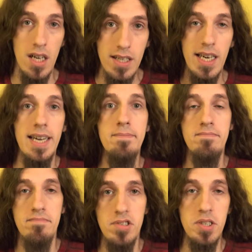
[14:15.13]
Okay,
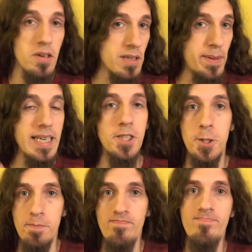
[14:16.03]
so you're on the
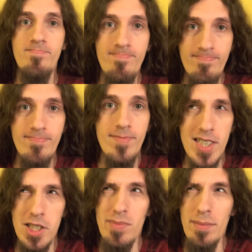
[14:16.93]
beach.
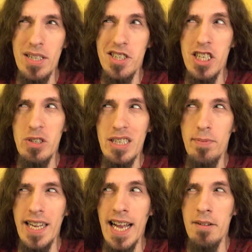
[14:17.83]
Could you maybe start to
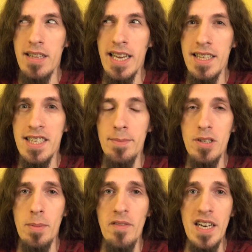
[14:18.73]
explain how in the hell this is
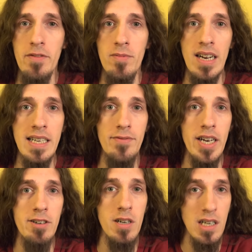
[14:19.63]
supposed to prevent you from running into
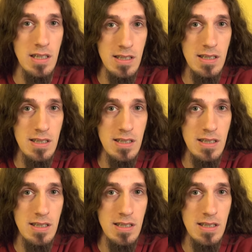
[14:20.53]
Freddy Krueger?